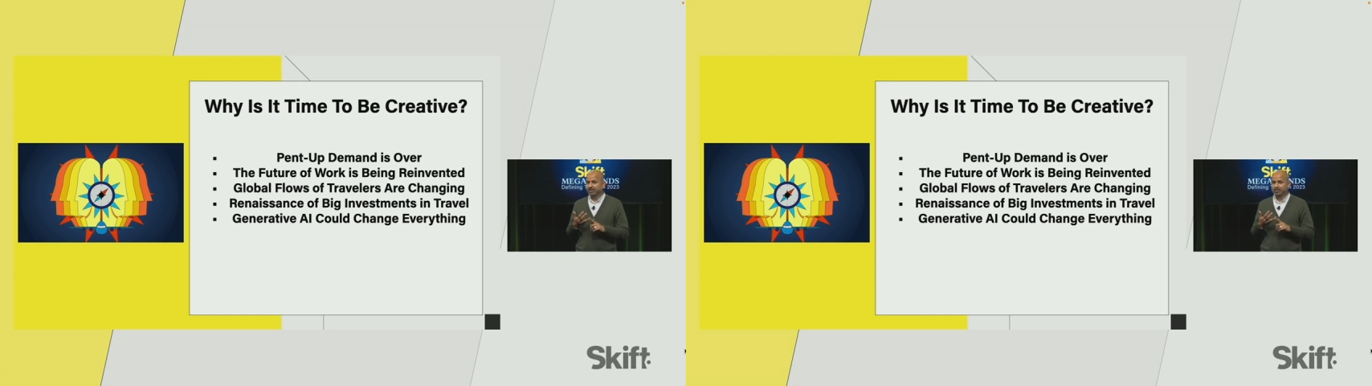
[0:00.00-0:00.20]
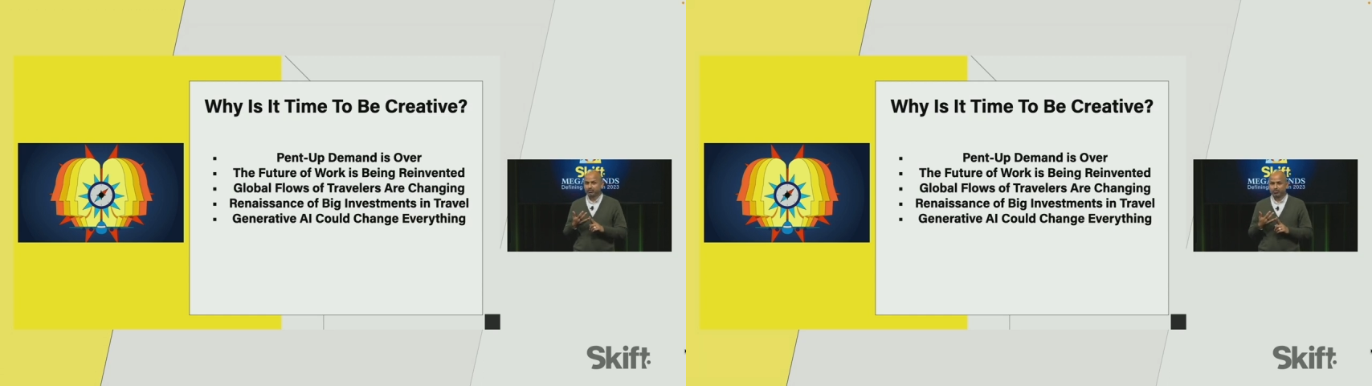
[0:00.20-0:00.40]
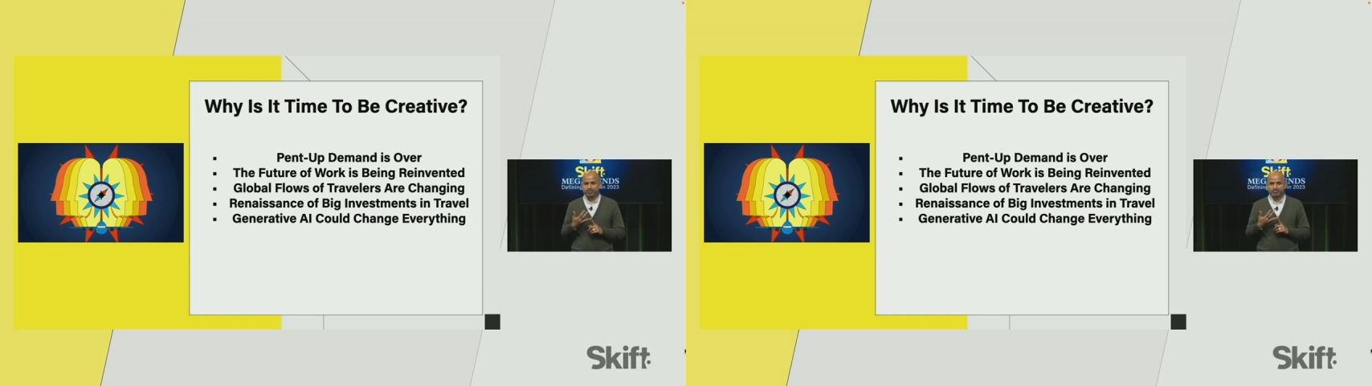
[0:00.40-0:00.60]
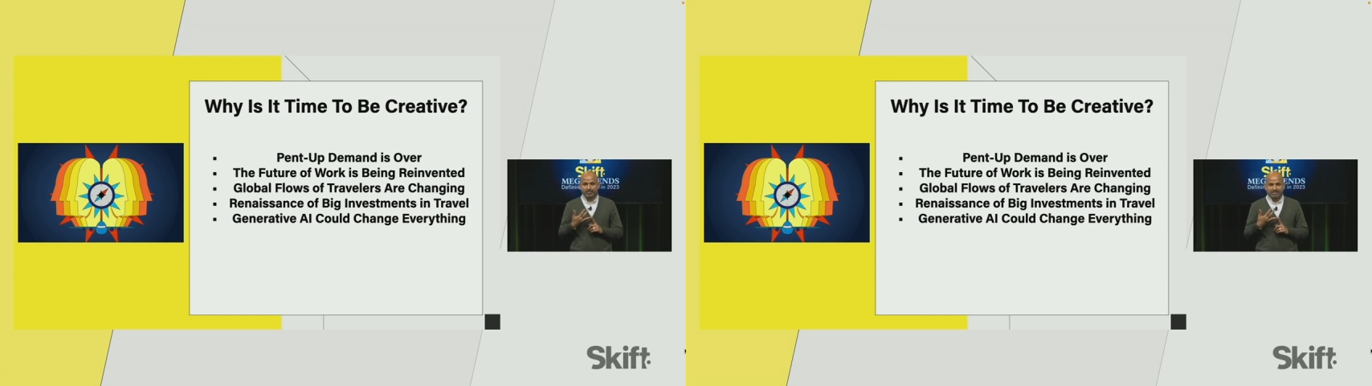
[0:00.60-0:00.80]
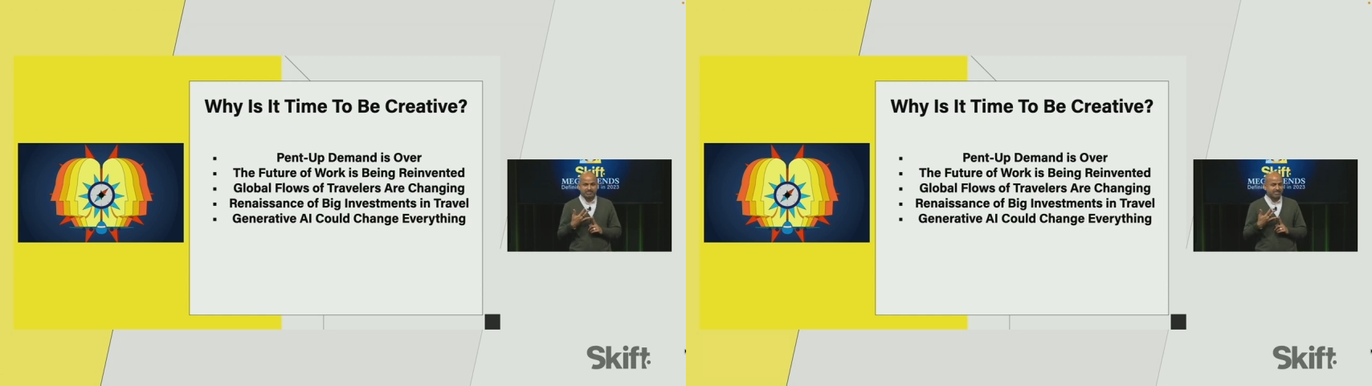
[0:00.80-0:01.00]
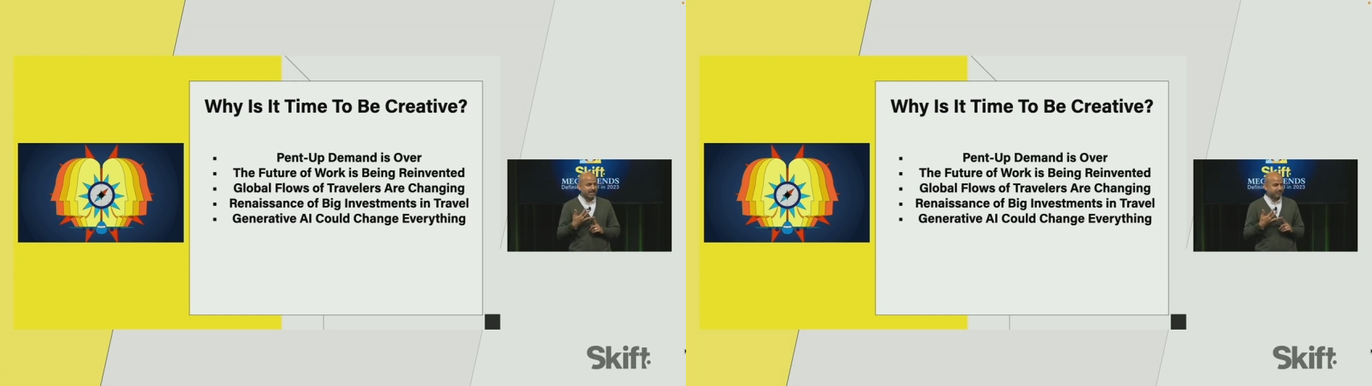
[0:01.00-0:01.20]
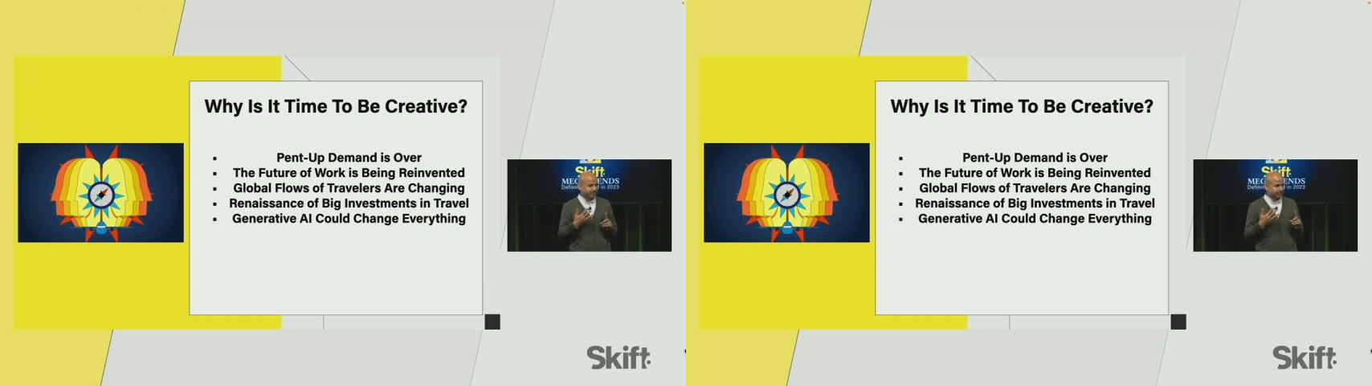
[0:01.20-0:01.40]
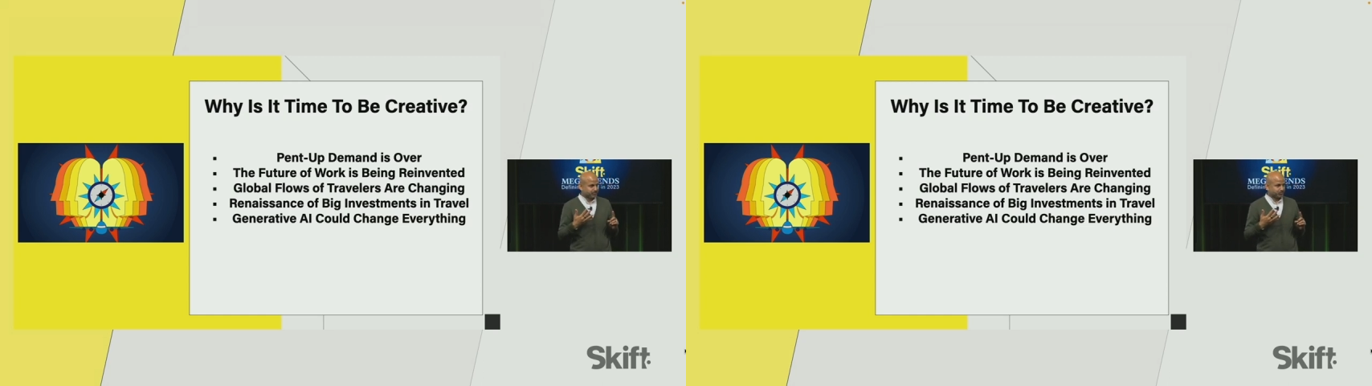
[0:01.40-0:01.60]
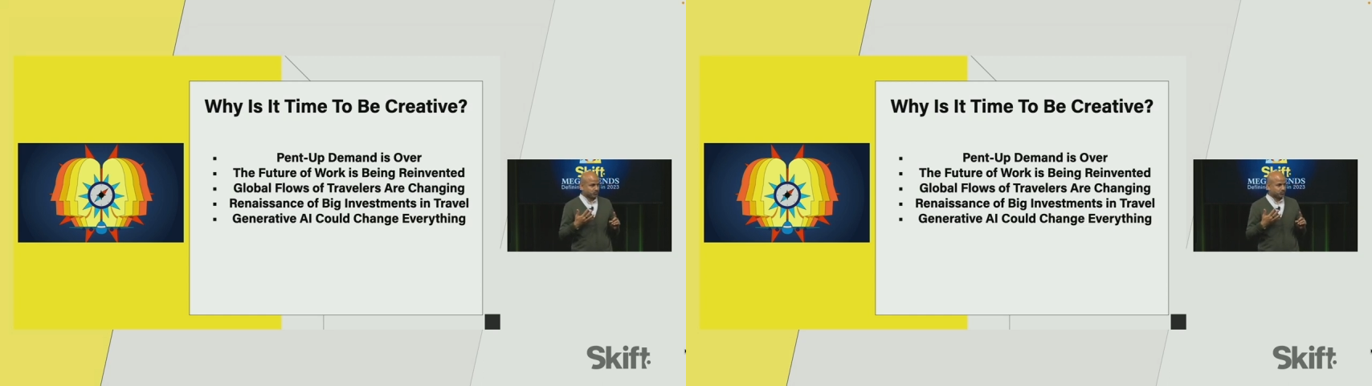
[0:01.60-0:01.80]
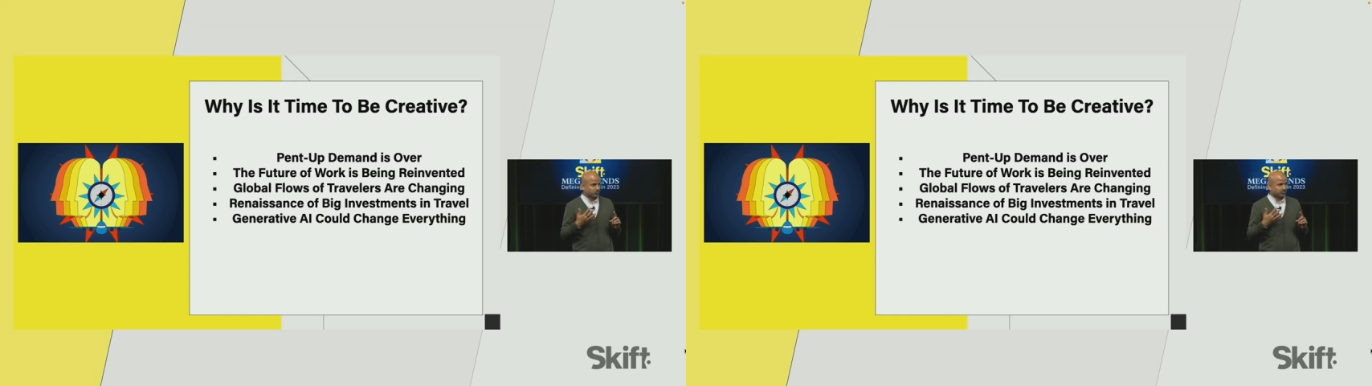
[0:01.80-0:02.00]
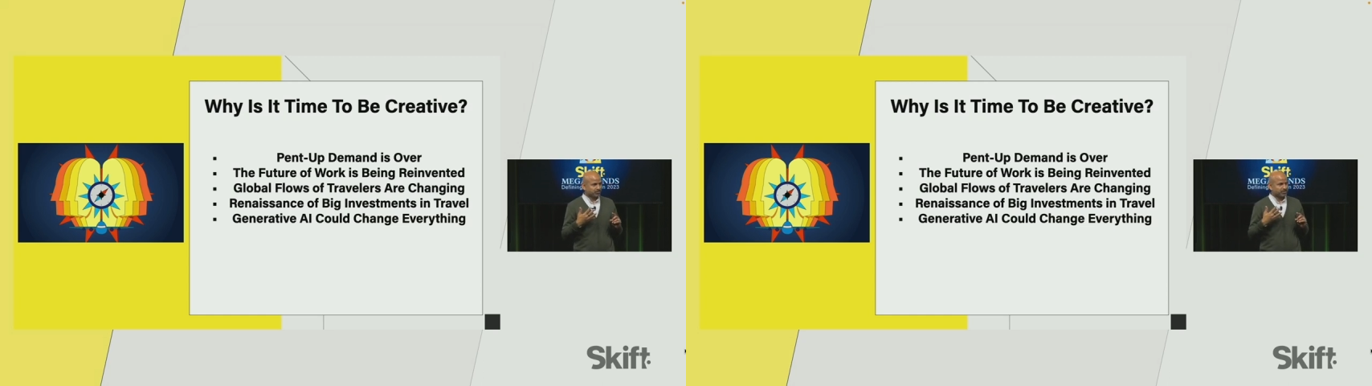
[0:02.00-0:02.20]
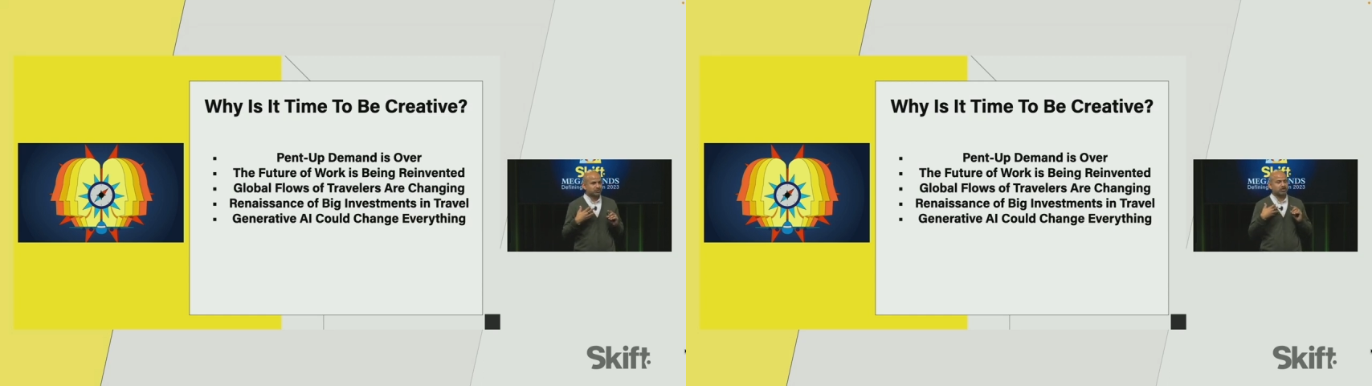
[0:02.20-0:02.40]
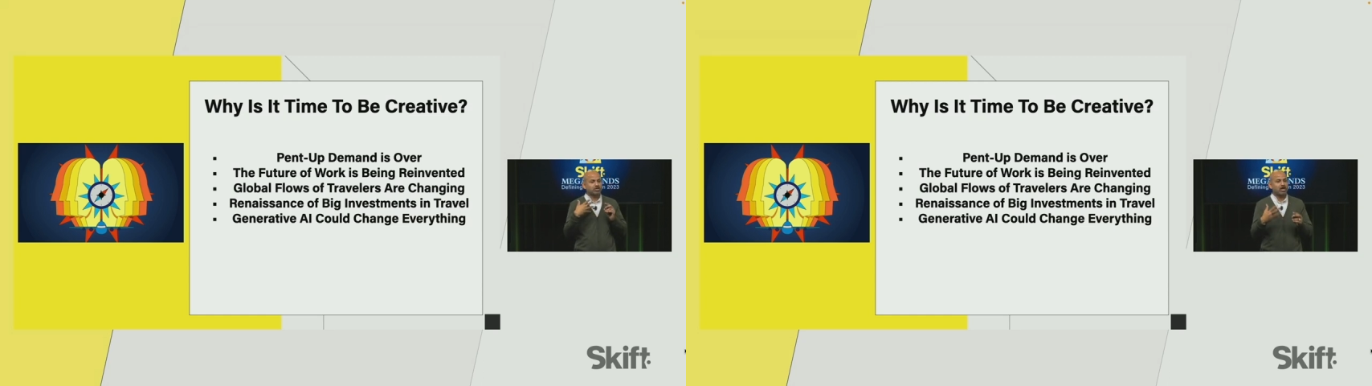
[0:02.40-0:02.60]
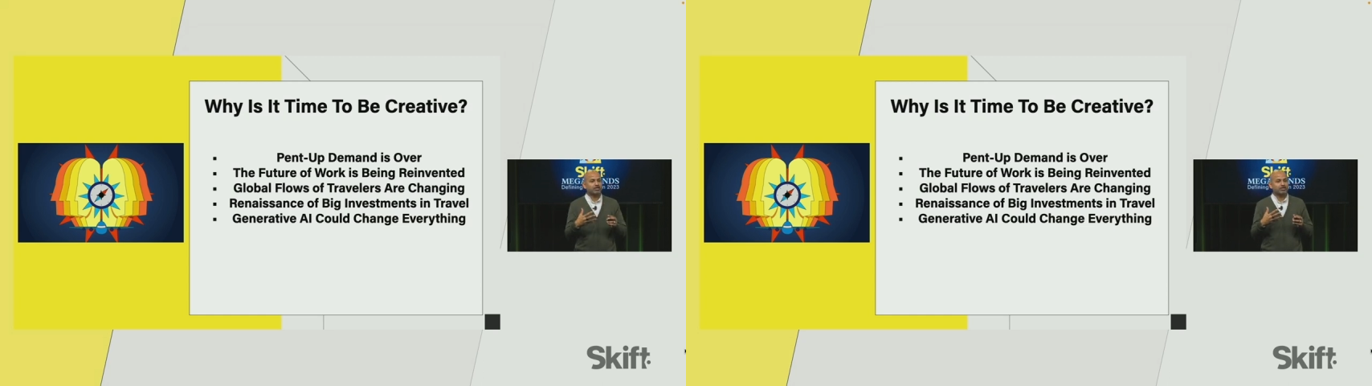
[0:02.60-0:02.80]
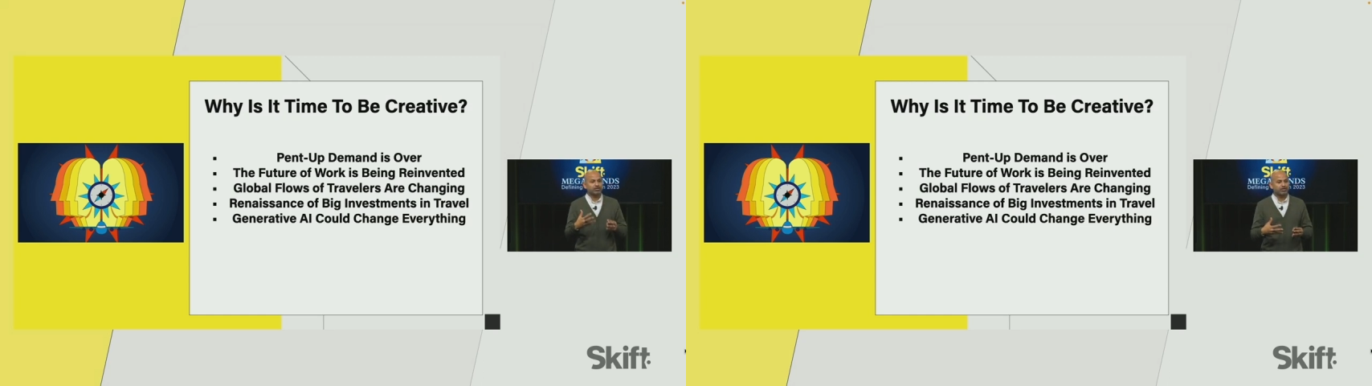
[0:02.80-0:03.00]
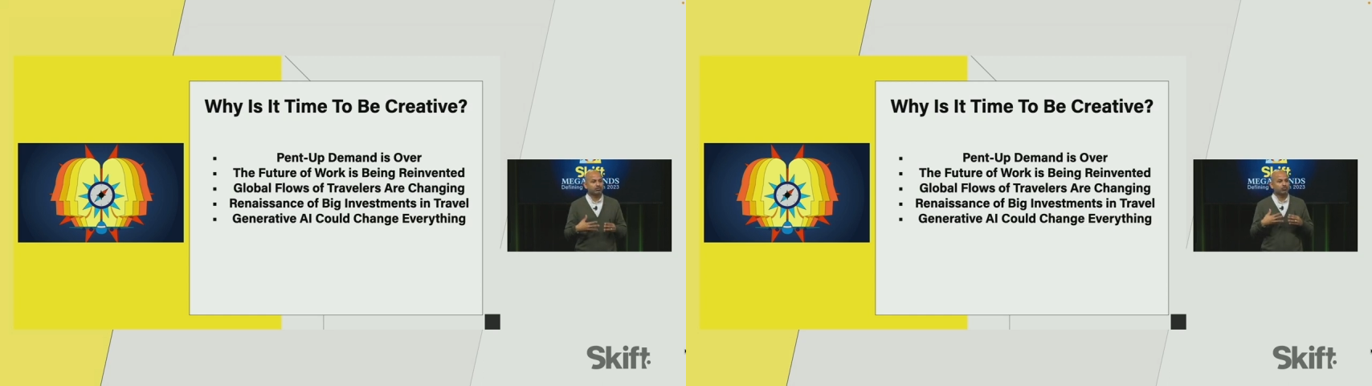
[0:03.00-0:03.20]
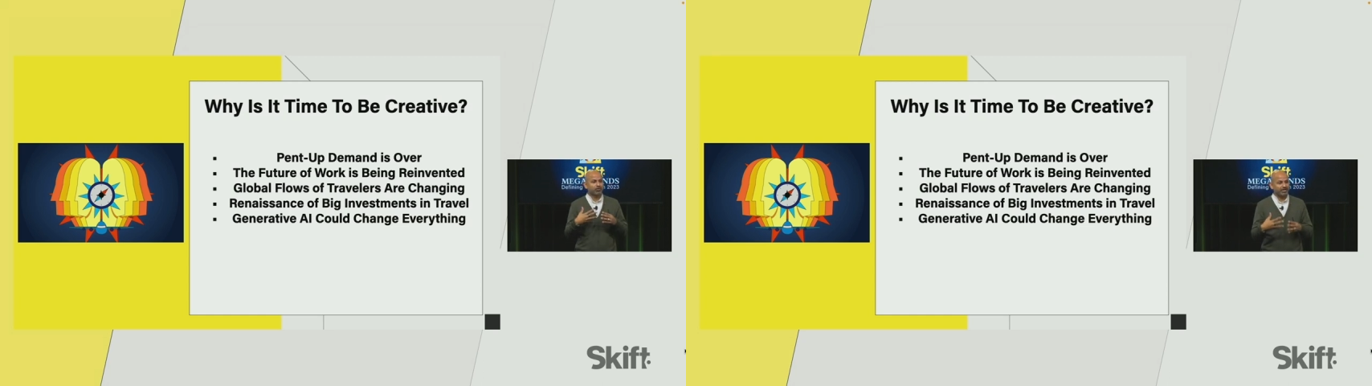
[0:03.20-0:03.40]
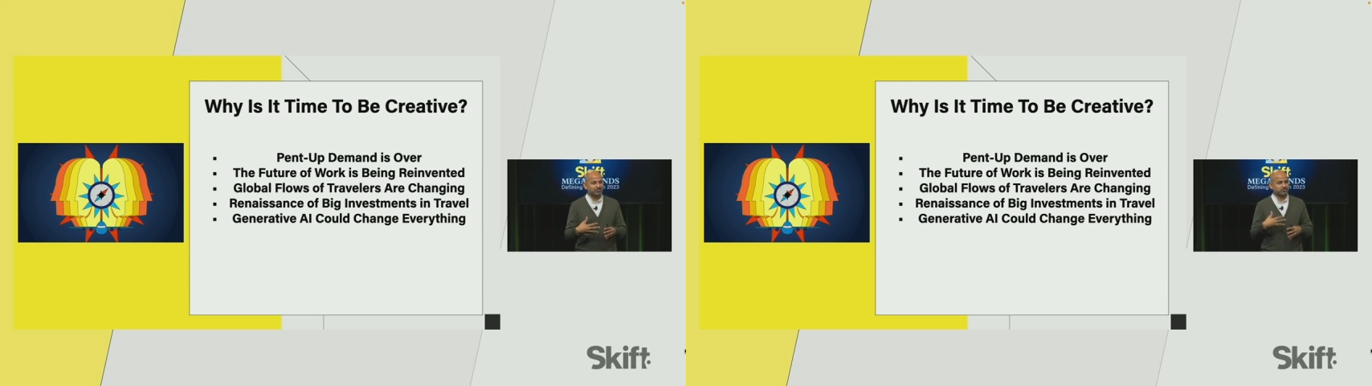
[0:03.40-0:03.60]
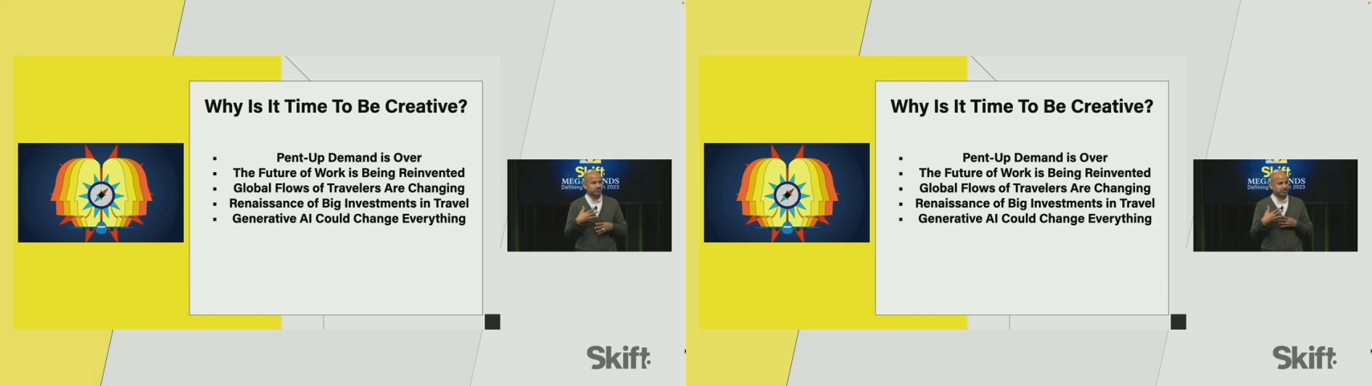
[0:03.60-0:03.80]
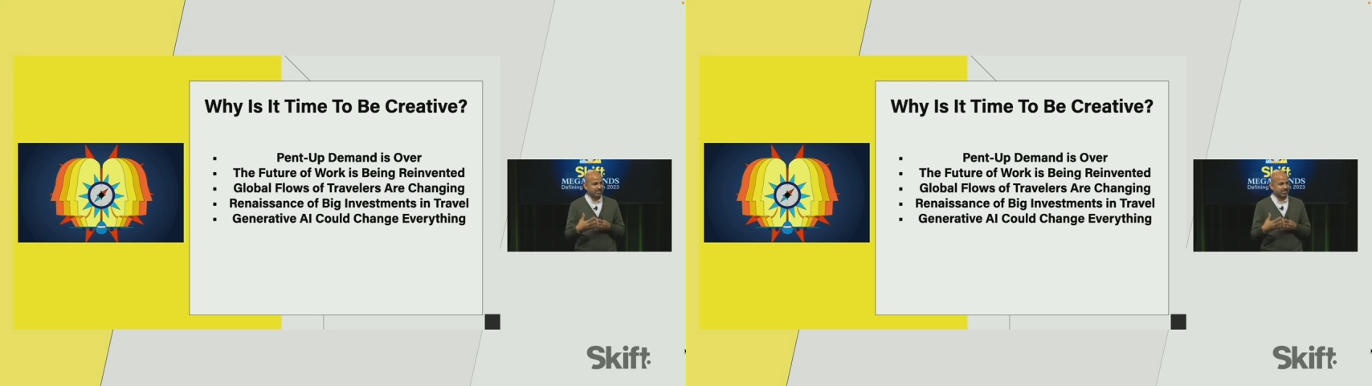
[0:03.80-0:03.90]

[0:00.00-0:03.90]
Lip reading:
Nobody's mouth can be seen.